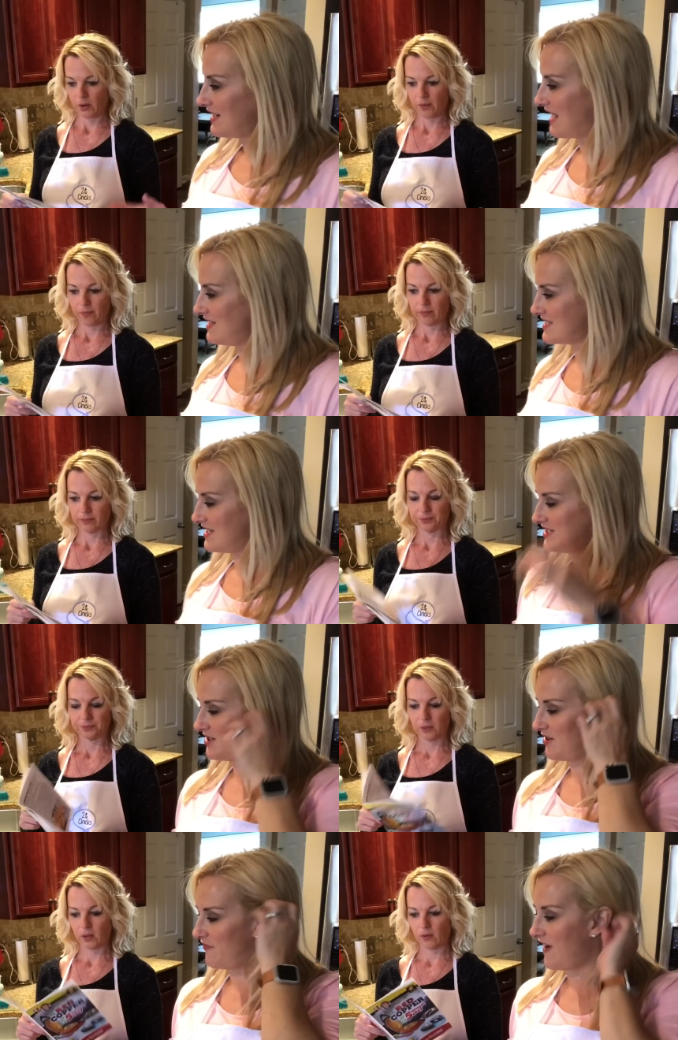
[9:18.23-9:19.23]
Speaker 1: Kathy's gonna do
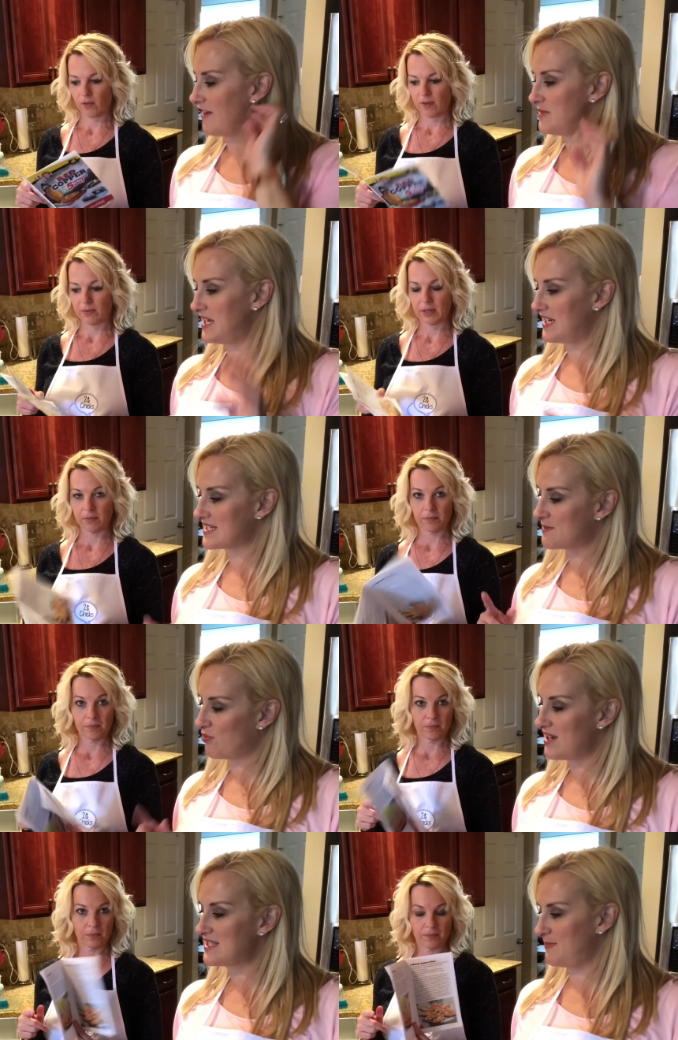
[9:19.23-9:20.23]
the five minute
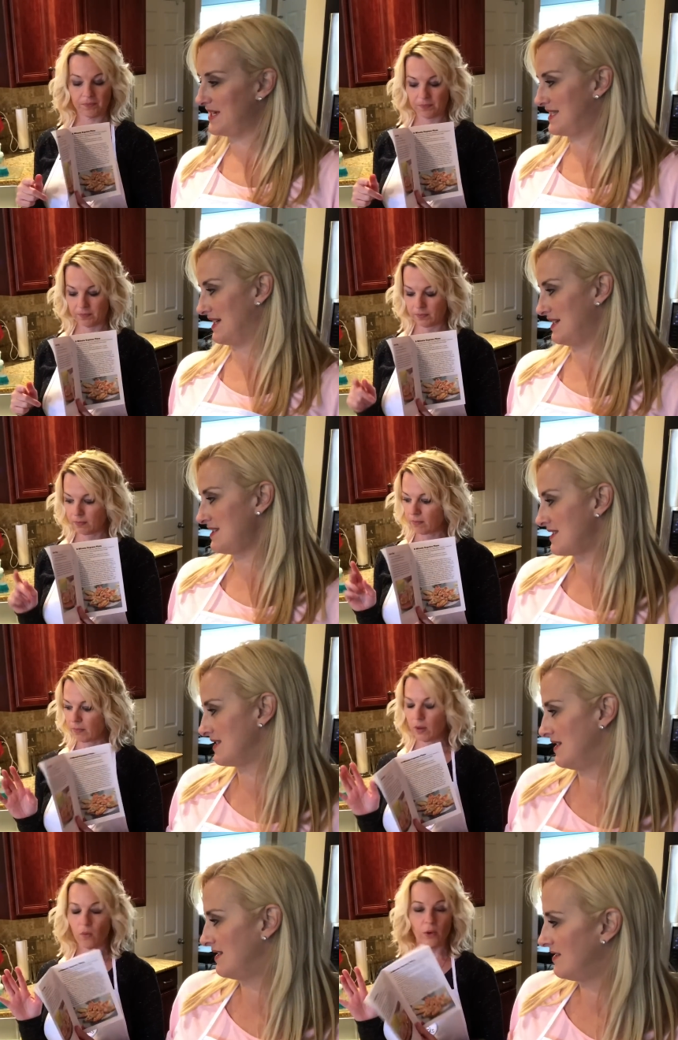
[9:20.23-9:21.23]
express pizzas.
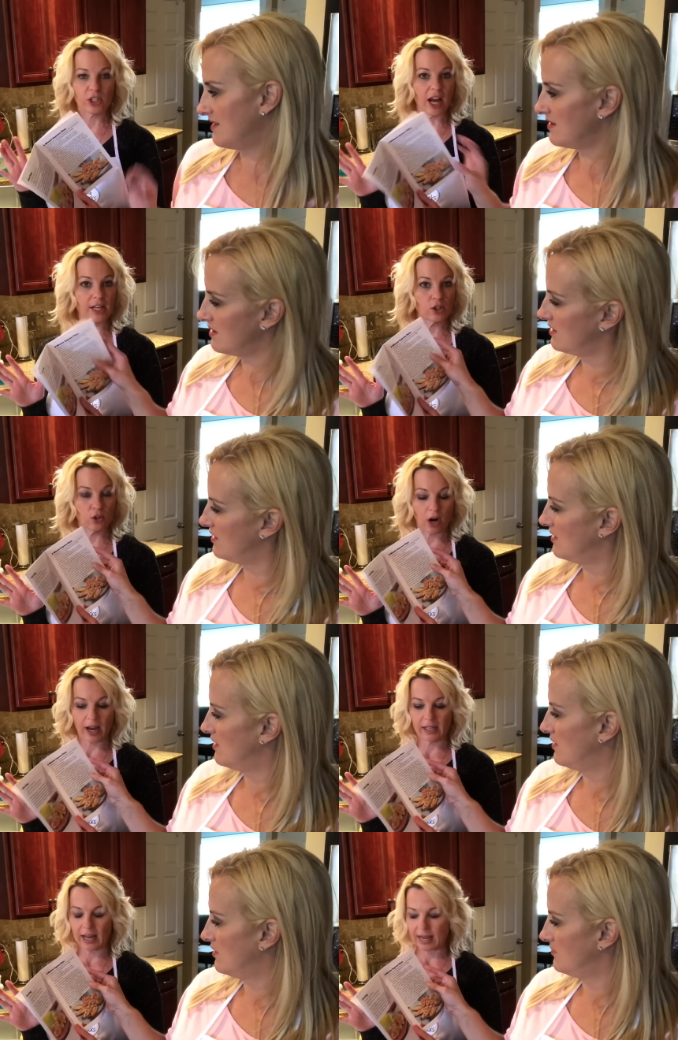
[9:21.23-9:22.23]
Speaker 2: Which I
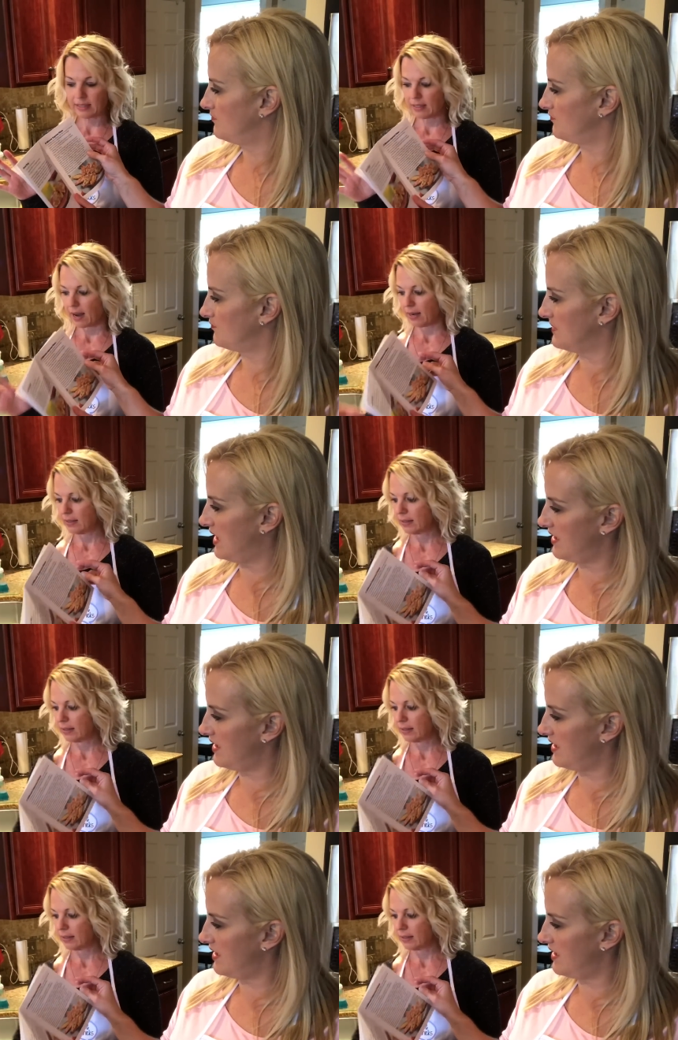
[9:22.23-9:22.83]
tried last night.